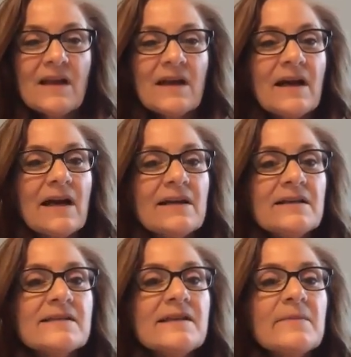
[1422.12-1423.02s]
I
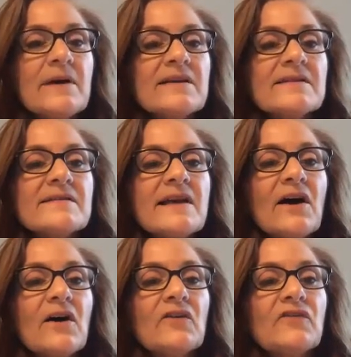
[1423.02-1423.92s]
see
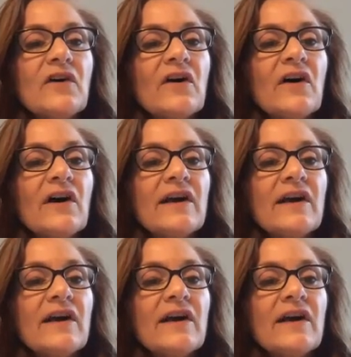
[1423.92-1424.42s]
myself on